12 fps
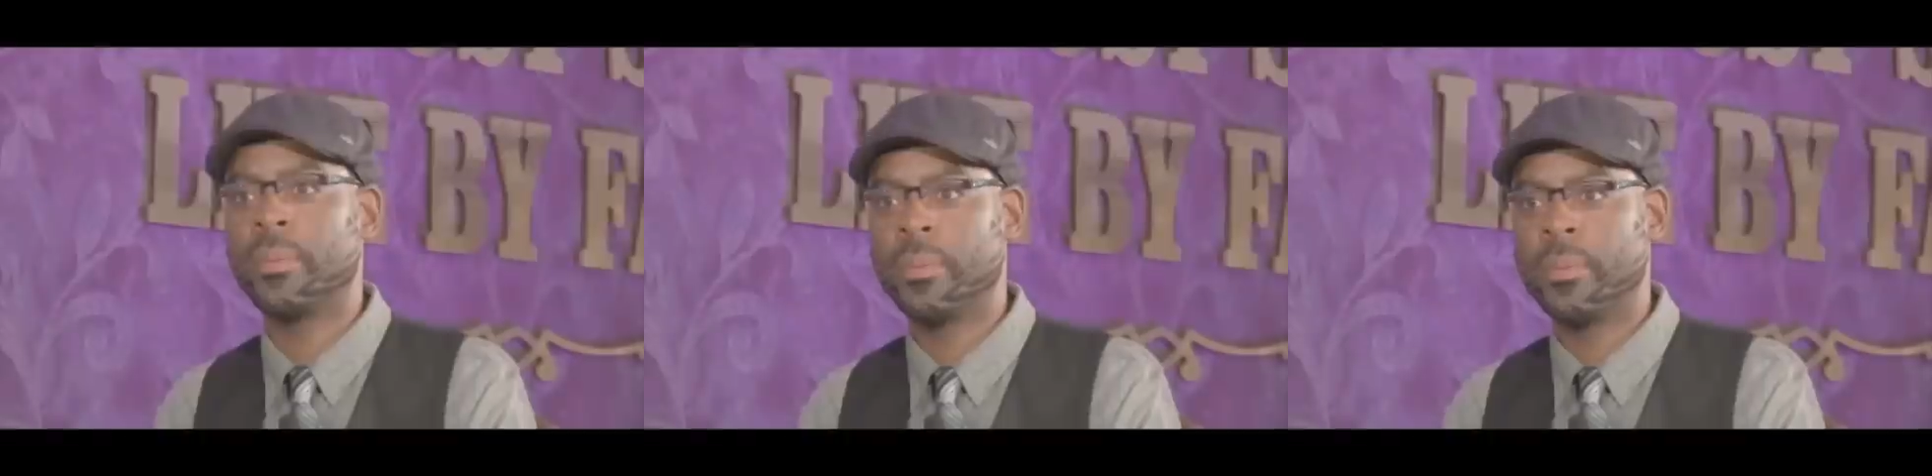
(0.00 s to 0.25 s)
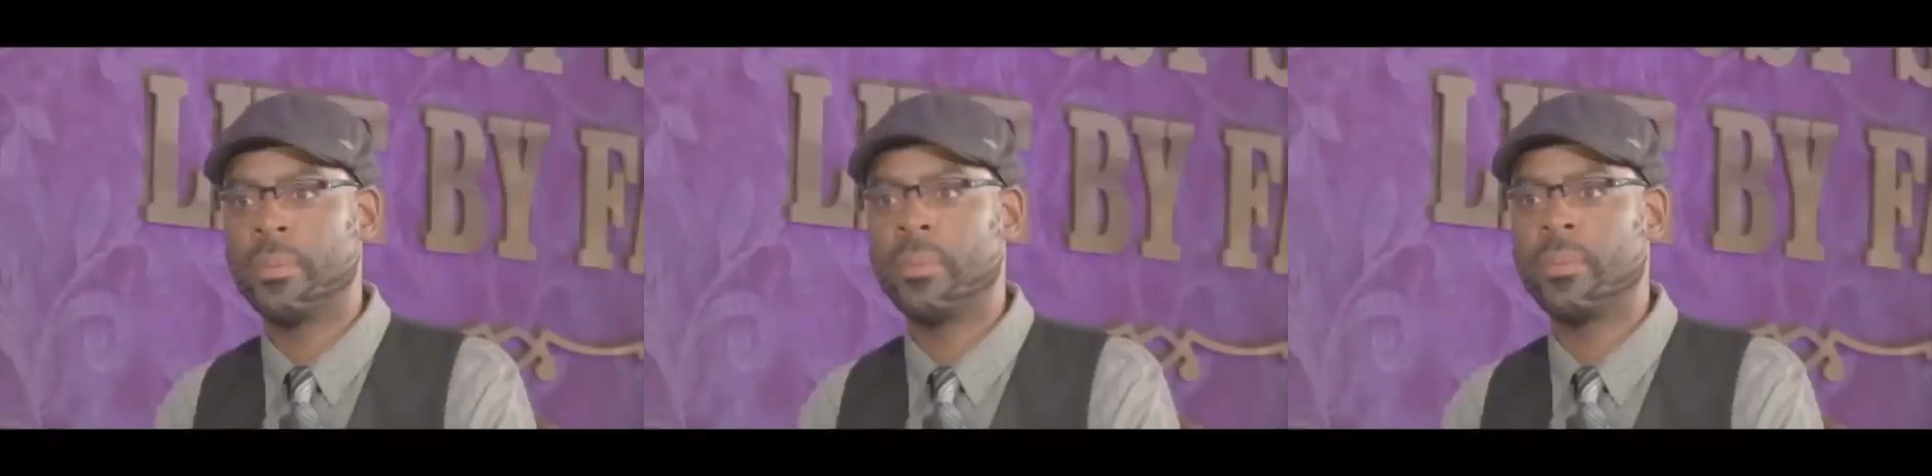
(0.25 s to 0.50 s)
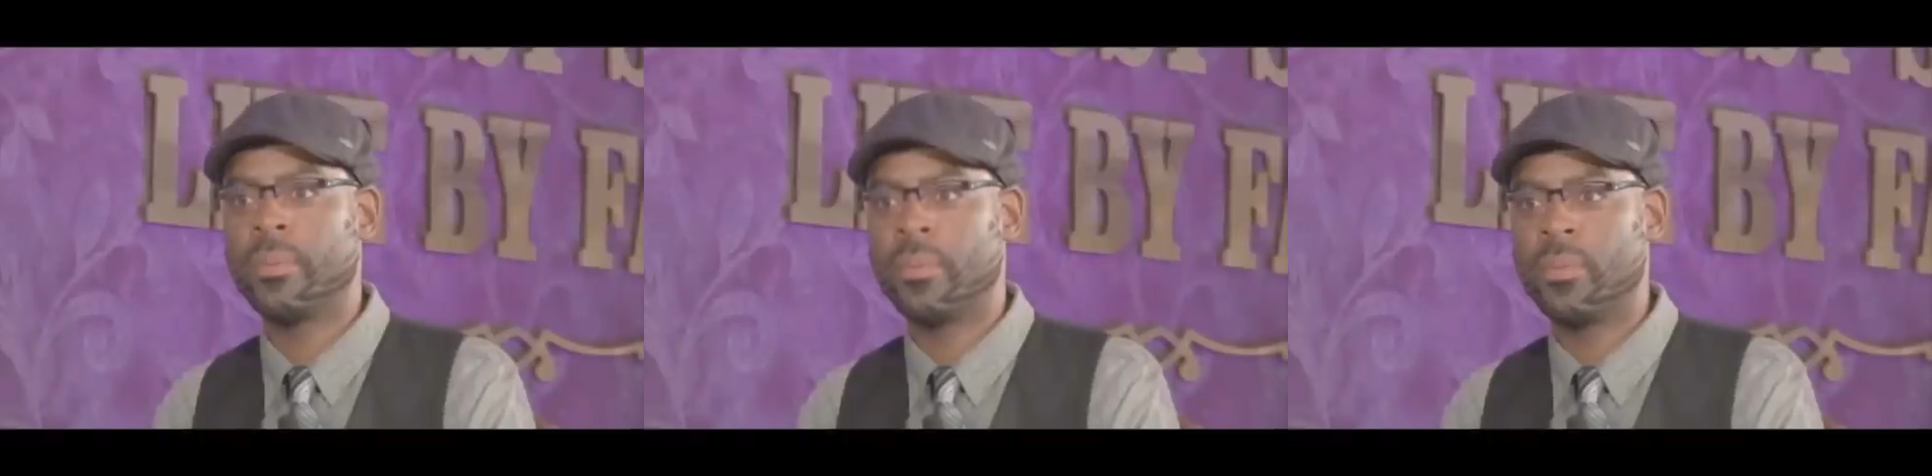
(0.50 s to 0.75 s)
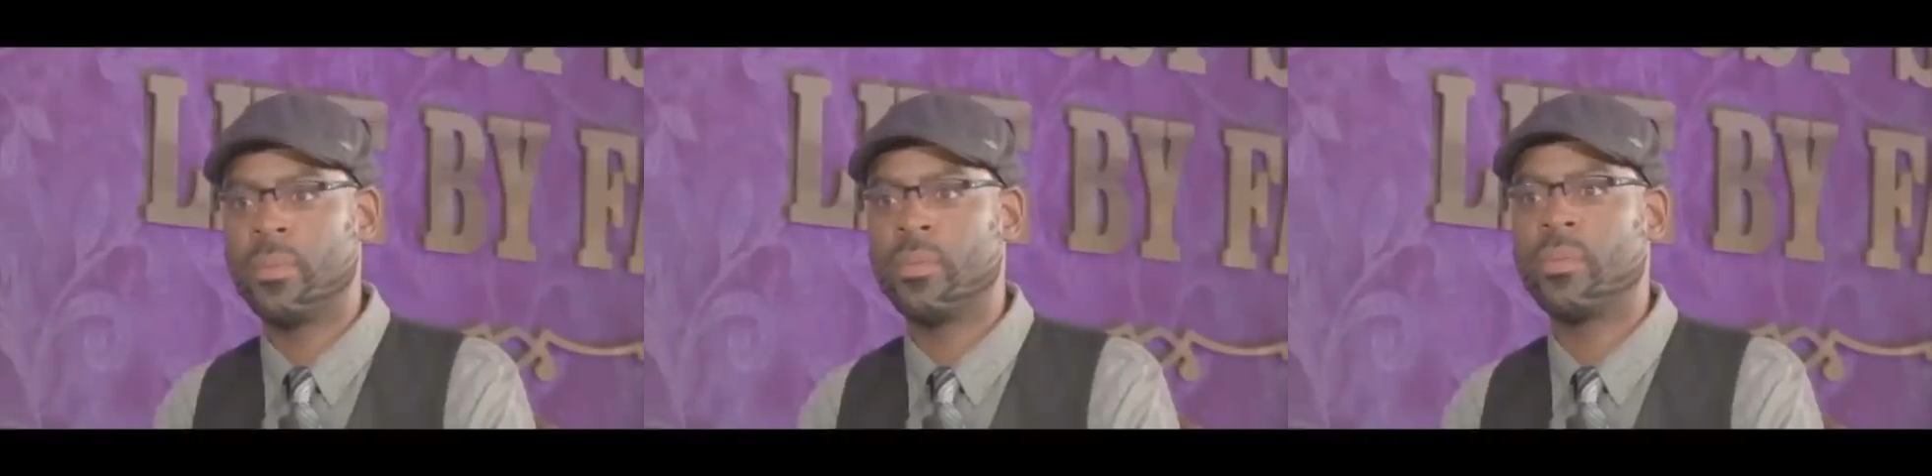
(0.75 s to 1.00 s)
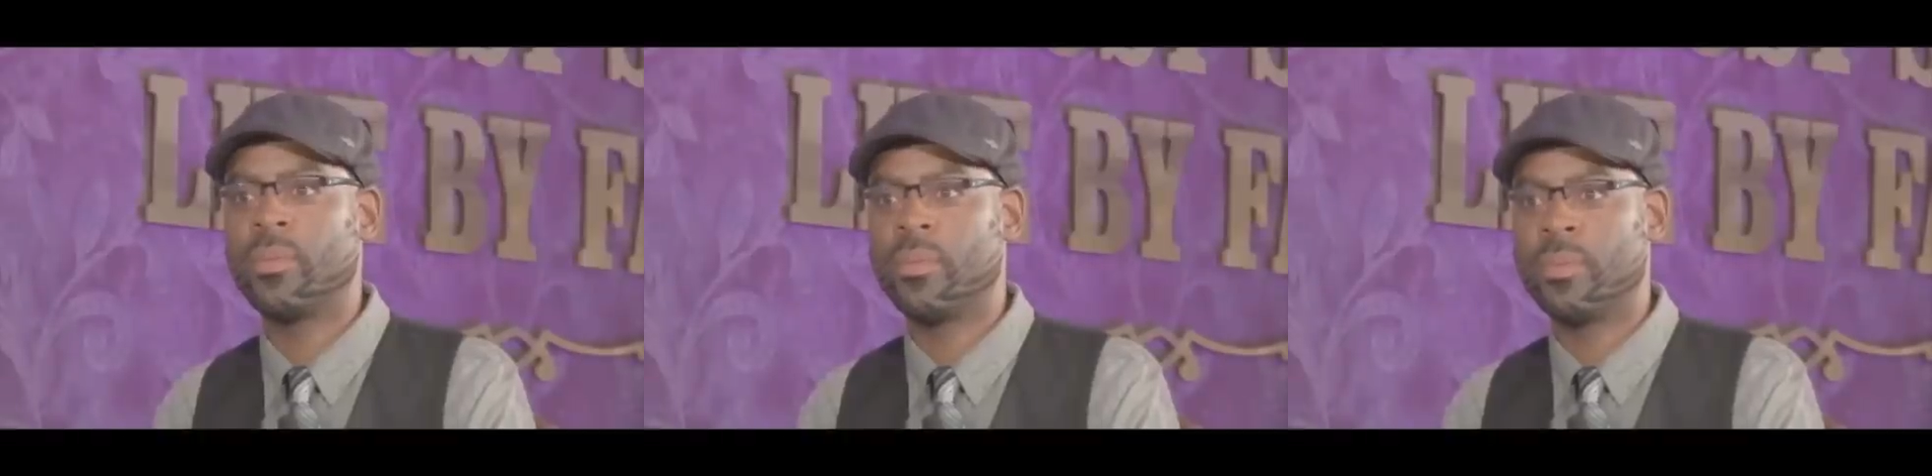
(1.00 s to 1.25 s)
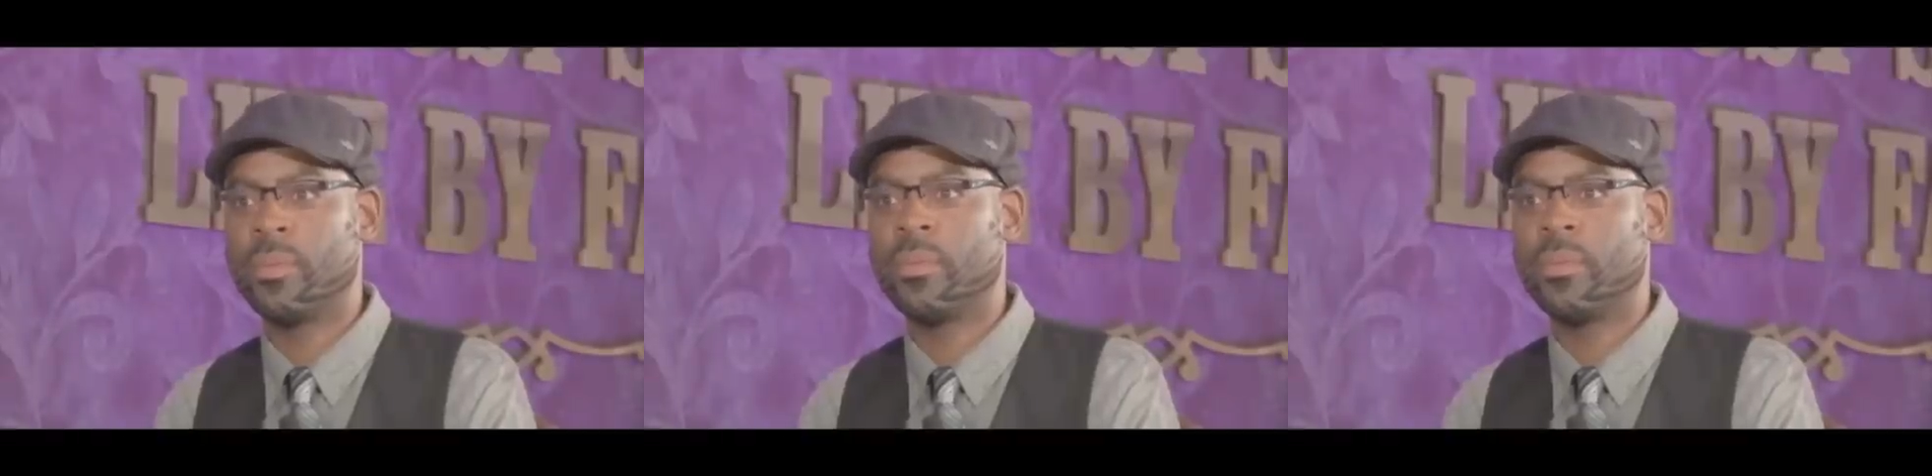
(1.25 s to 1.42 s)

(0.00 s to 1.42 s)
Wow. I